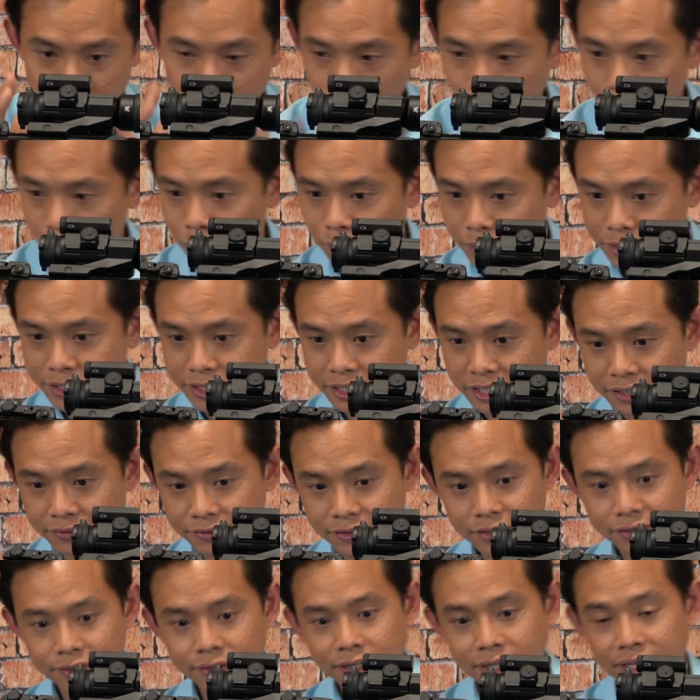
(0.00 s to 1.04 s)
lower
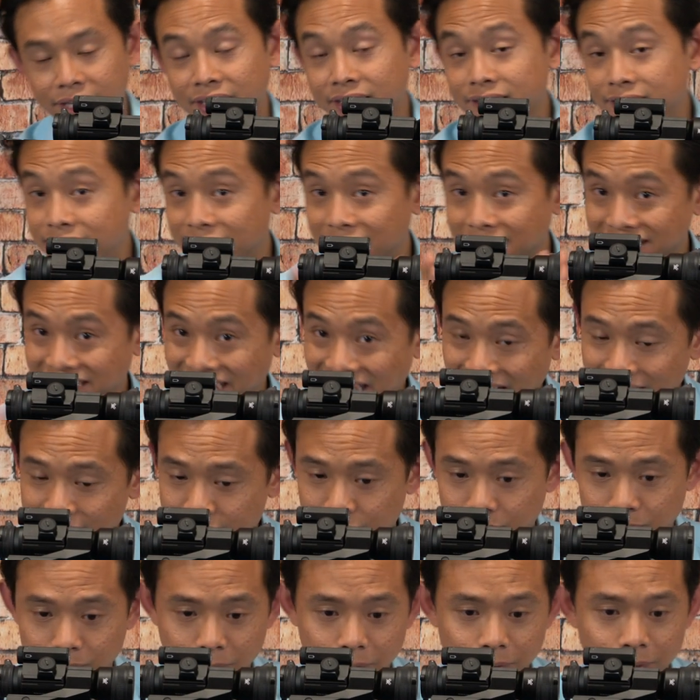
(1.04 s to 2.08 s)
receiver is
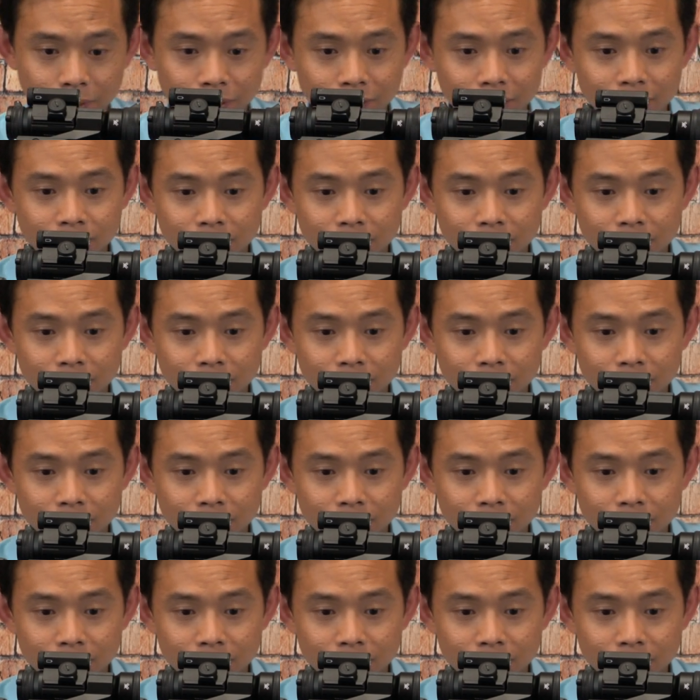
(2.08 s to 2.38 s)
detachable